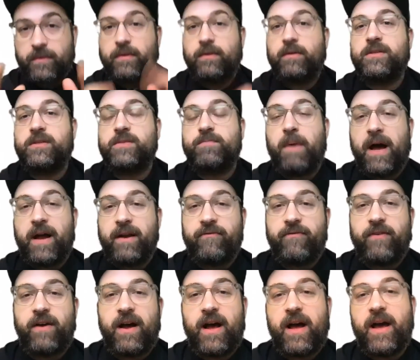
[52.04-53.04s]

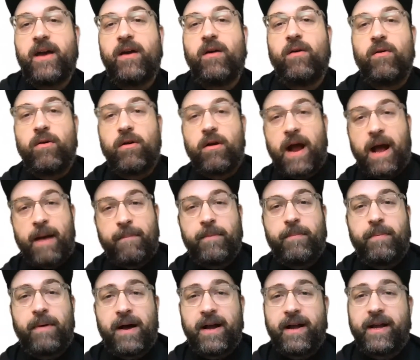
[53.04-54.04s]
Spotify or Apple
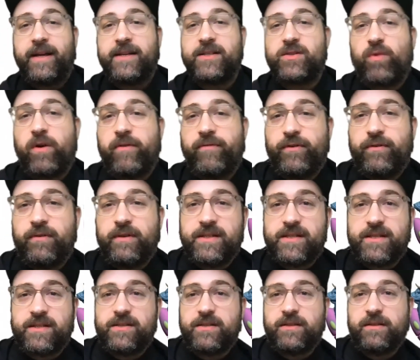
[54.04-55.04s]
Podcasts, wherever you
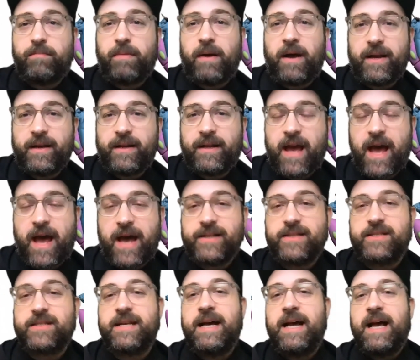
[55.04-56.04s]
listen to the
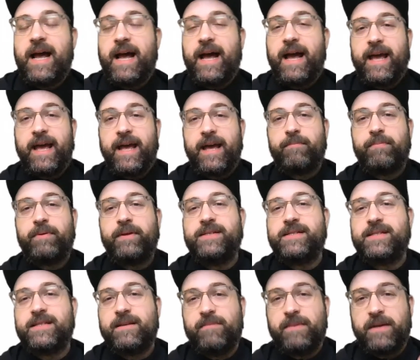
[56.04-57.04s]
podcast. And please
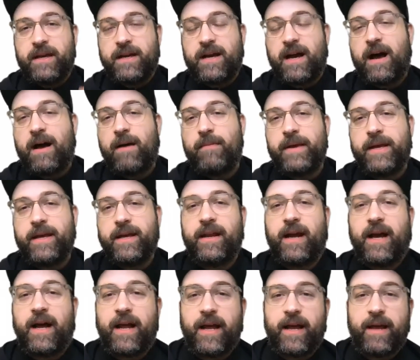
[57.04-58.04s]
leave me a comment.
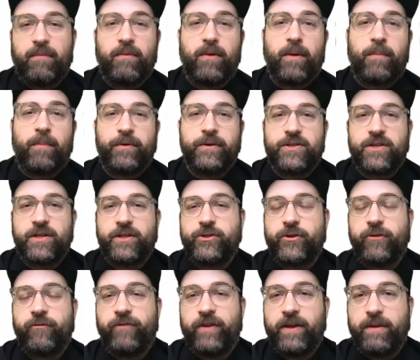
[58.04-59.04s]
I appreciate
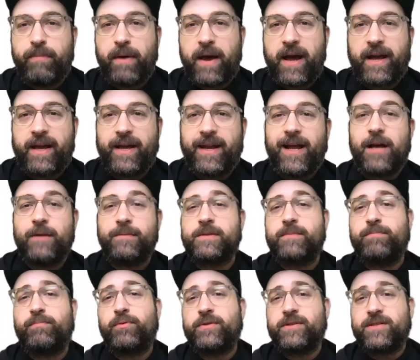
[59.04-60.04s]
your feedback. It helps
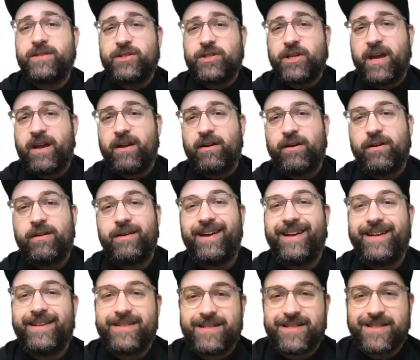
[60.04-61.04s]
support the channel and
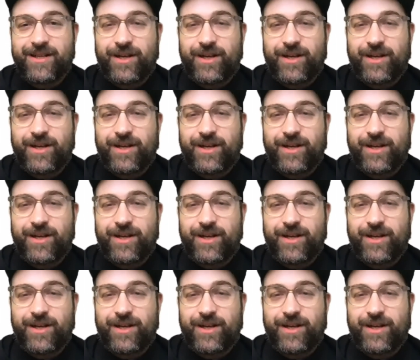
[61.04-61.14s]
it doesn't